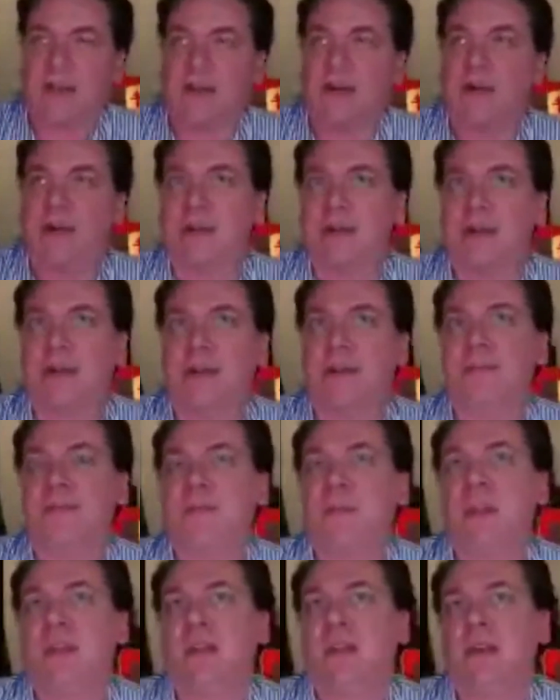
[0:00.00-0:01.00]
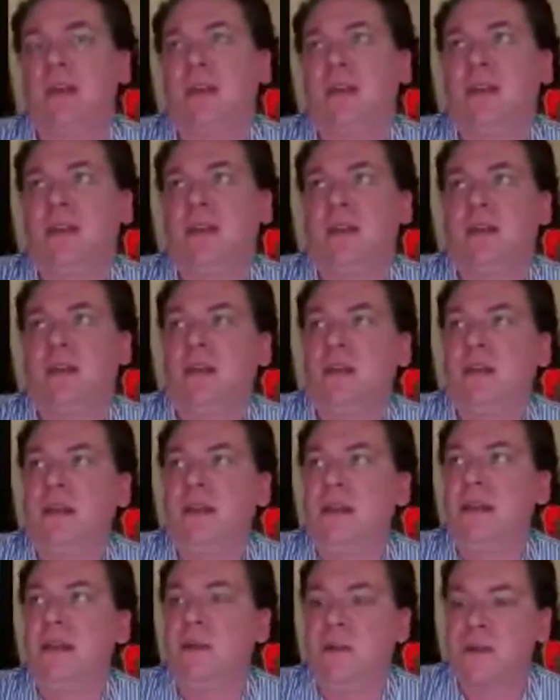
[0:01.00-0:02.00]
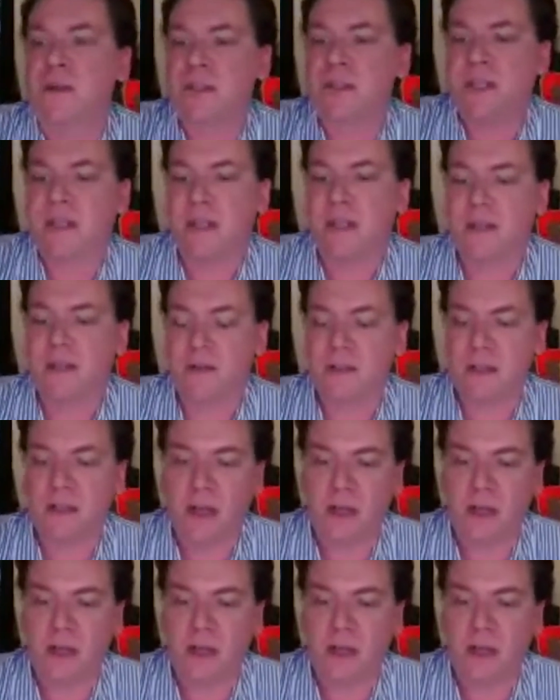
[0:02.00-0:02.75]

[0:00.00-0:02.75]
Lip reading: are that there's